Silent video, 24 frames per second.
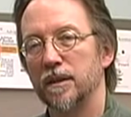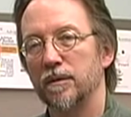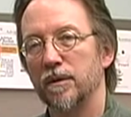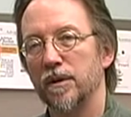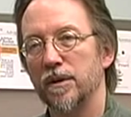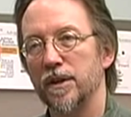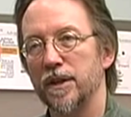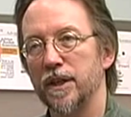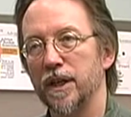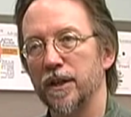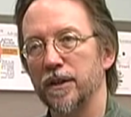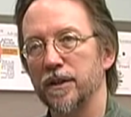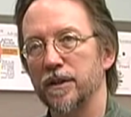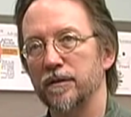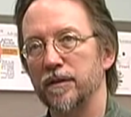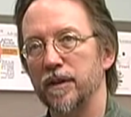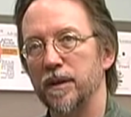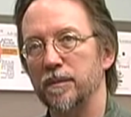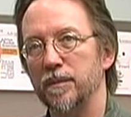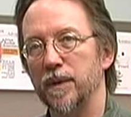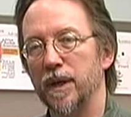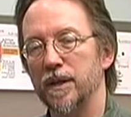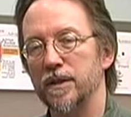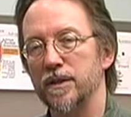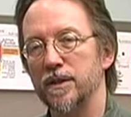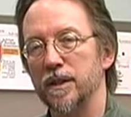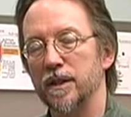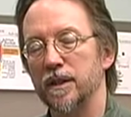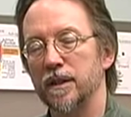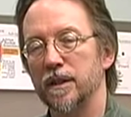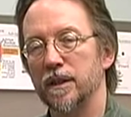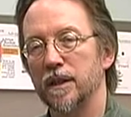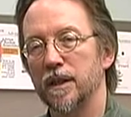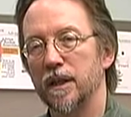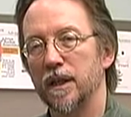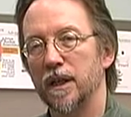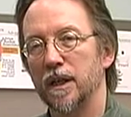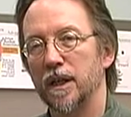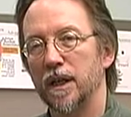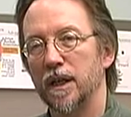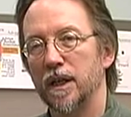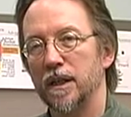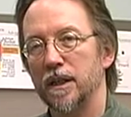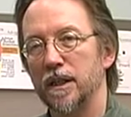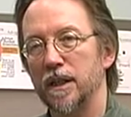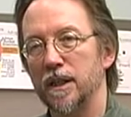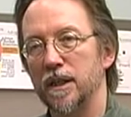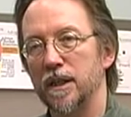Well, the delta V budget
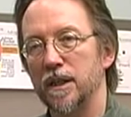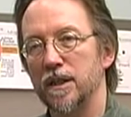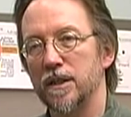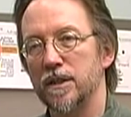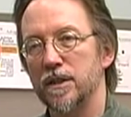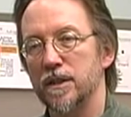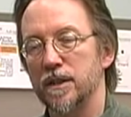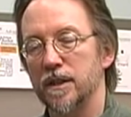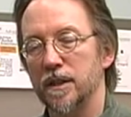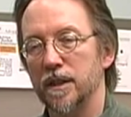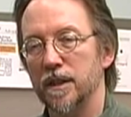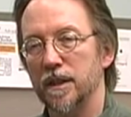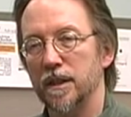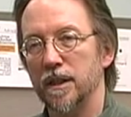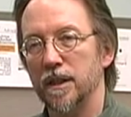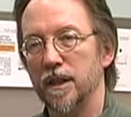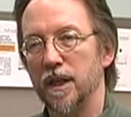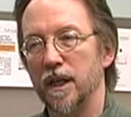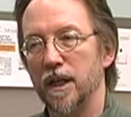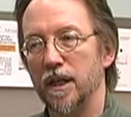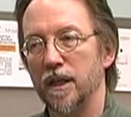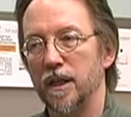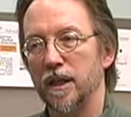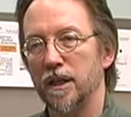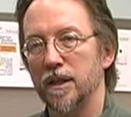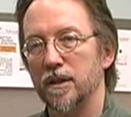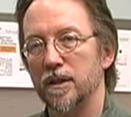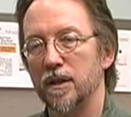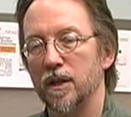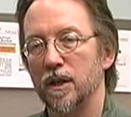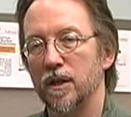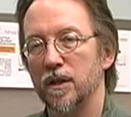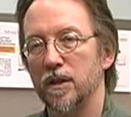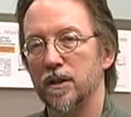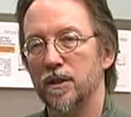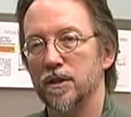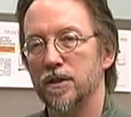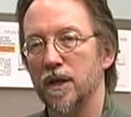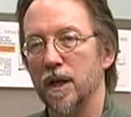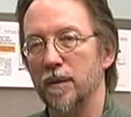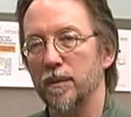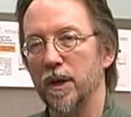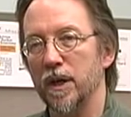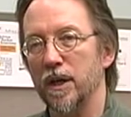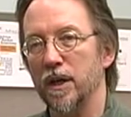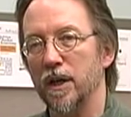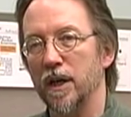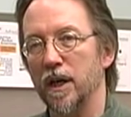is a
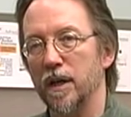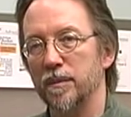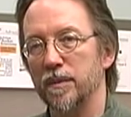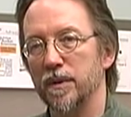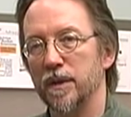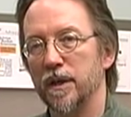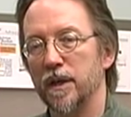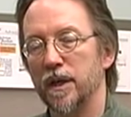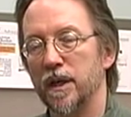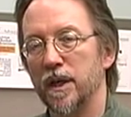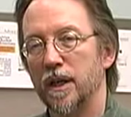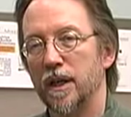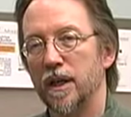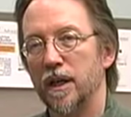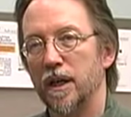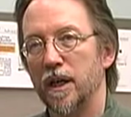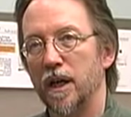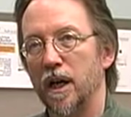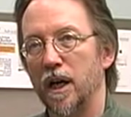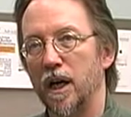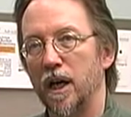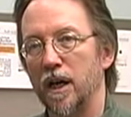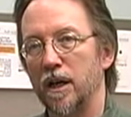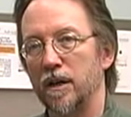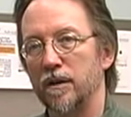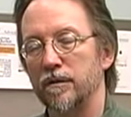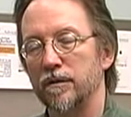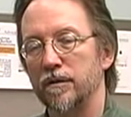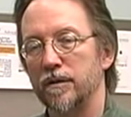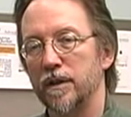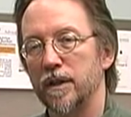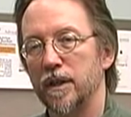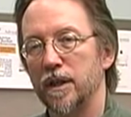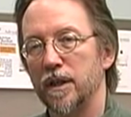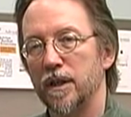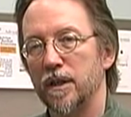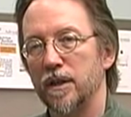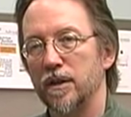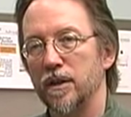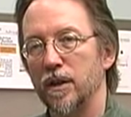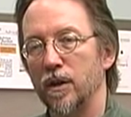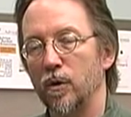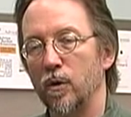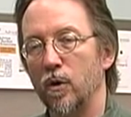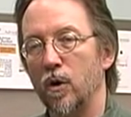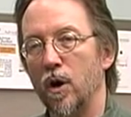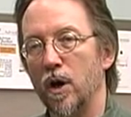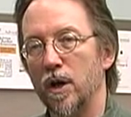summing up of the
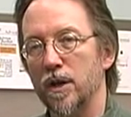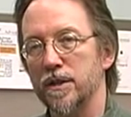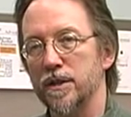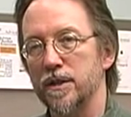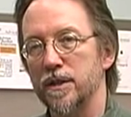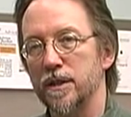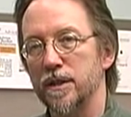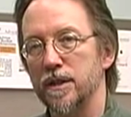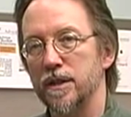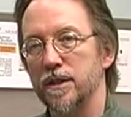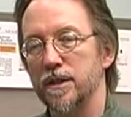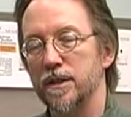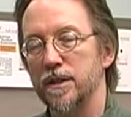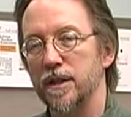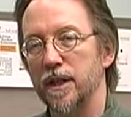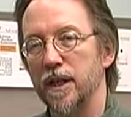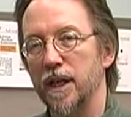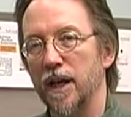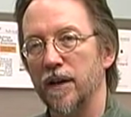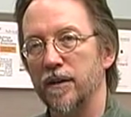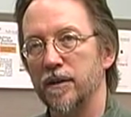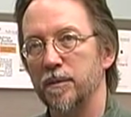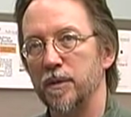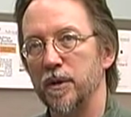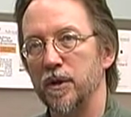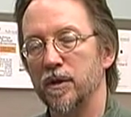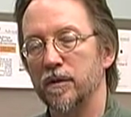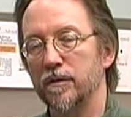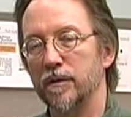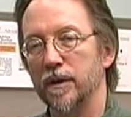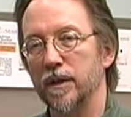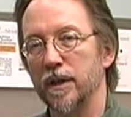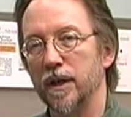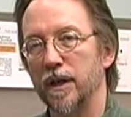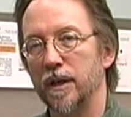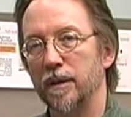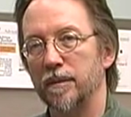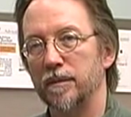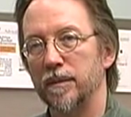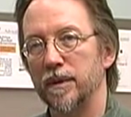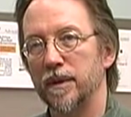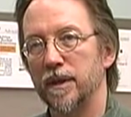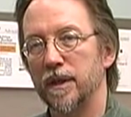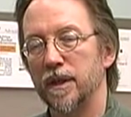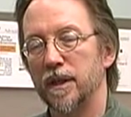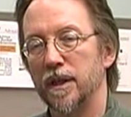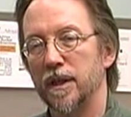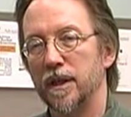losses that have to be overcome
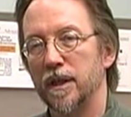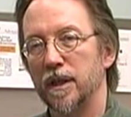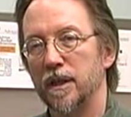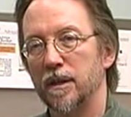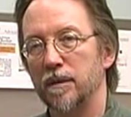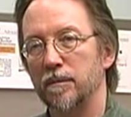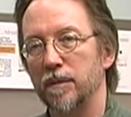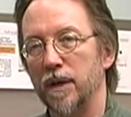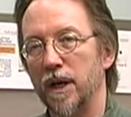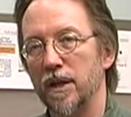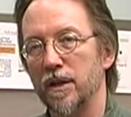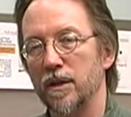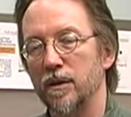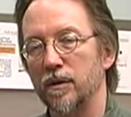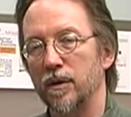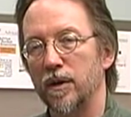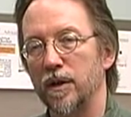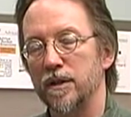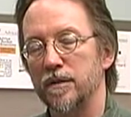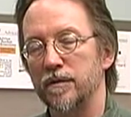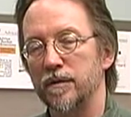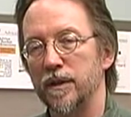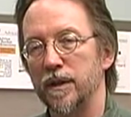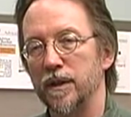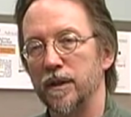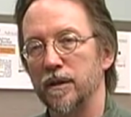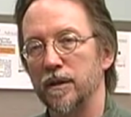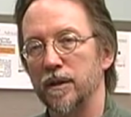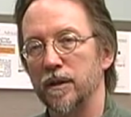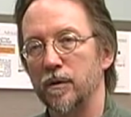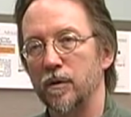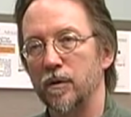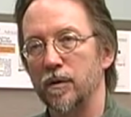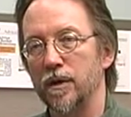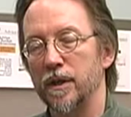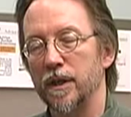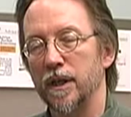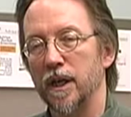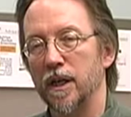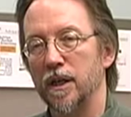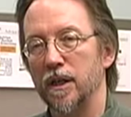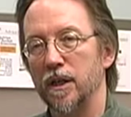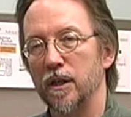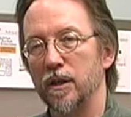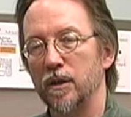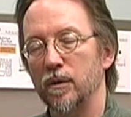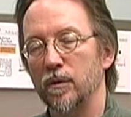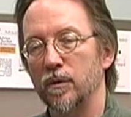by the launch vehicle in order to get
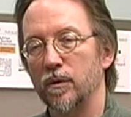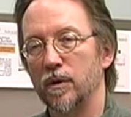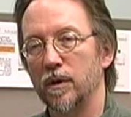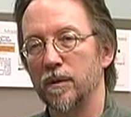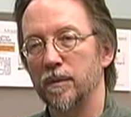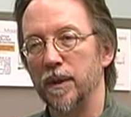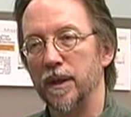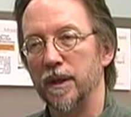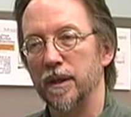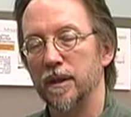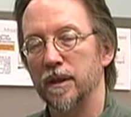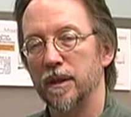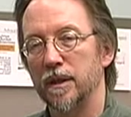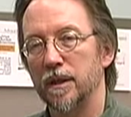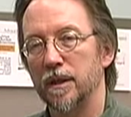into orbit.